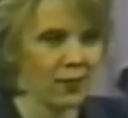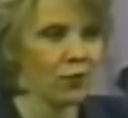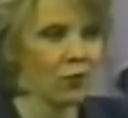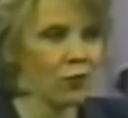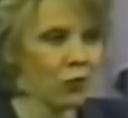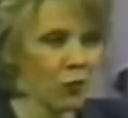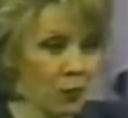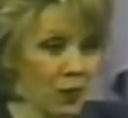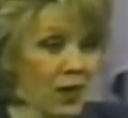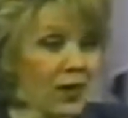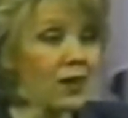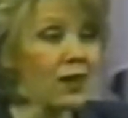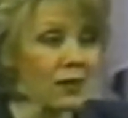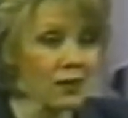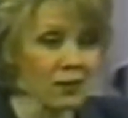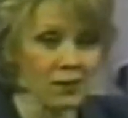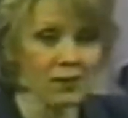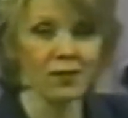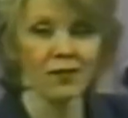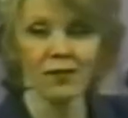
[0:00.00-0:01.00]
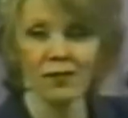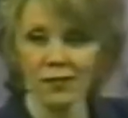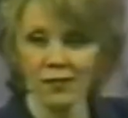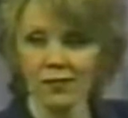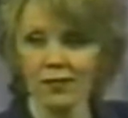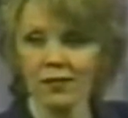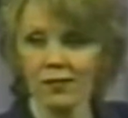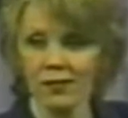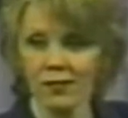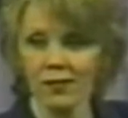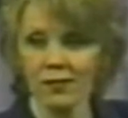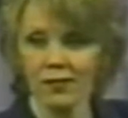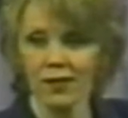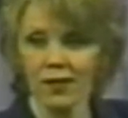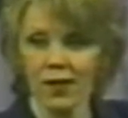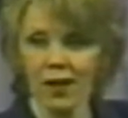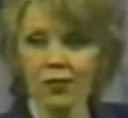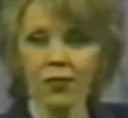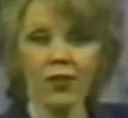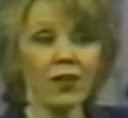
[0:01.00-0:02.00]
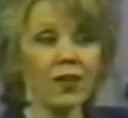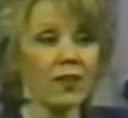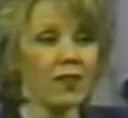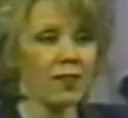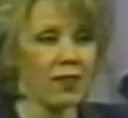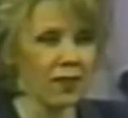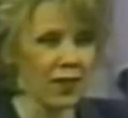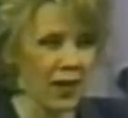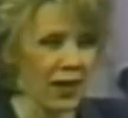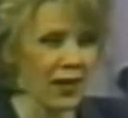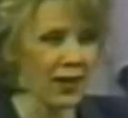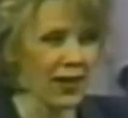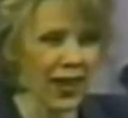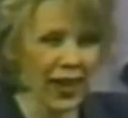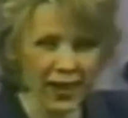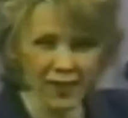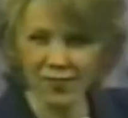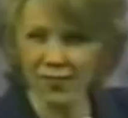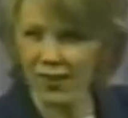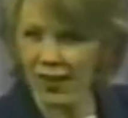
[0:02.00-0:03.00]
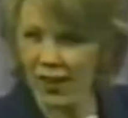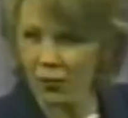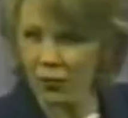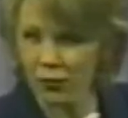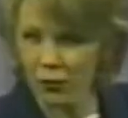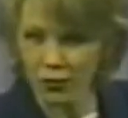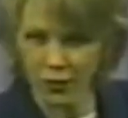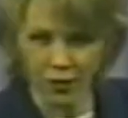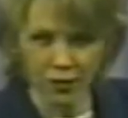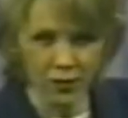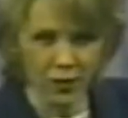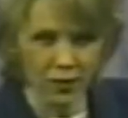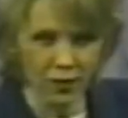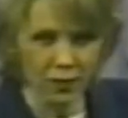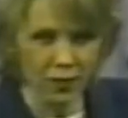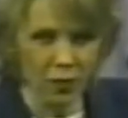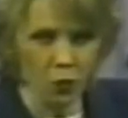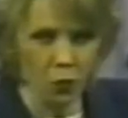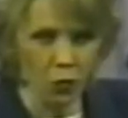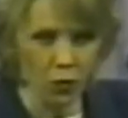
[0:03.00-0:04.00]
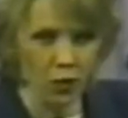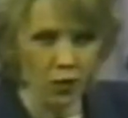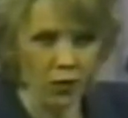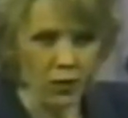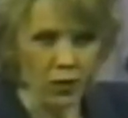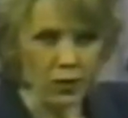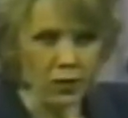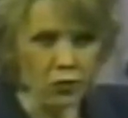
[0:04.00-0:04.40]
He's from England. I think he's still got a castle out there, doesn't he, somewhere?